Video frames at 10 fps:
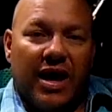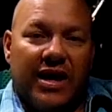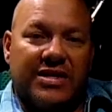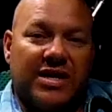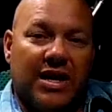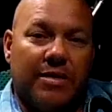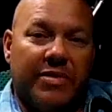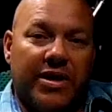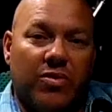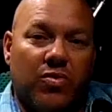ahead of
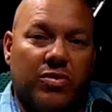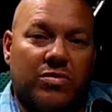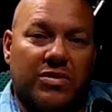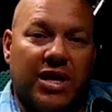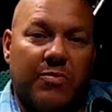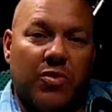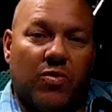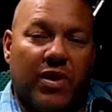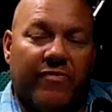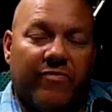time, he will keep
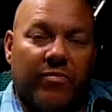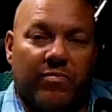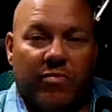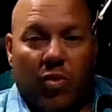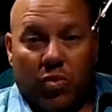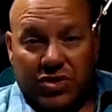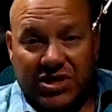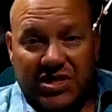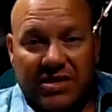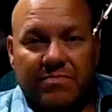you away, or
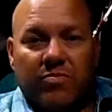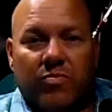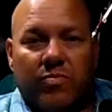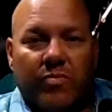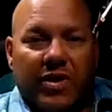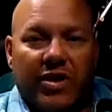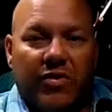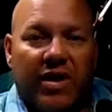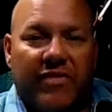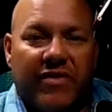she we
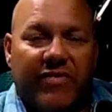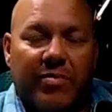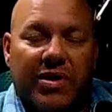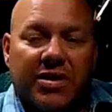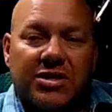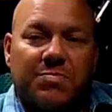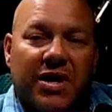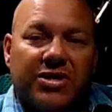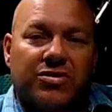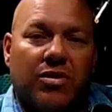do have a female
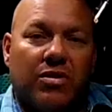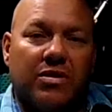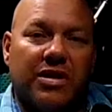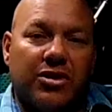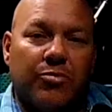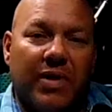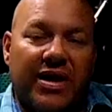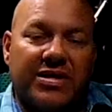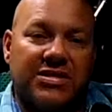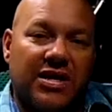dispatcher on the
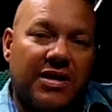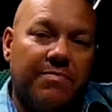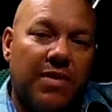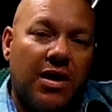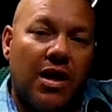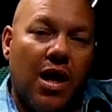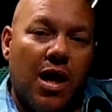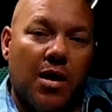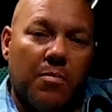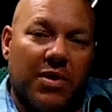pneumatic side,
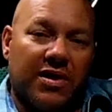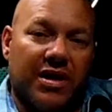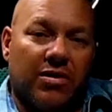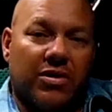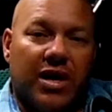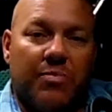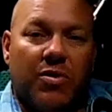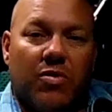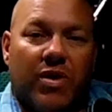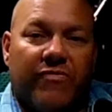but they'll
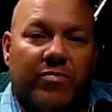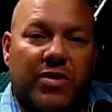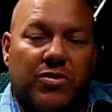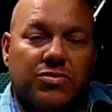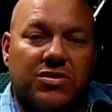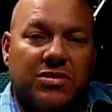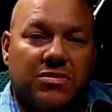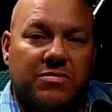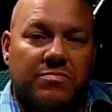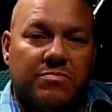keep you away from
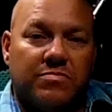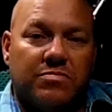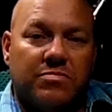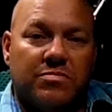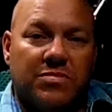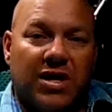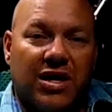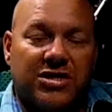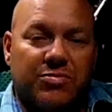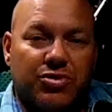those
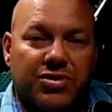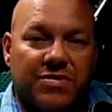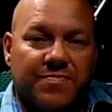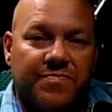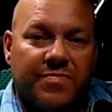customers.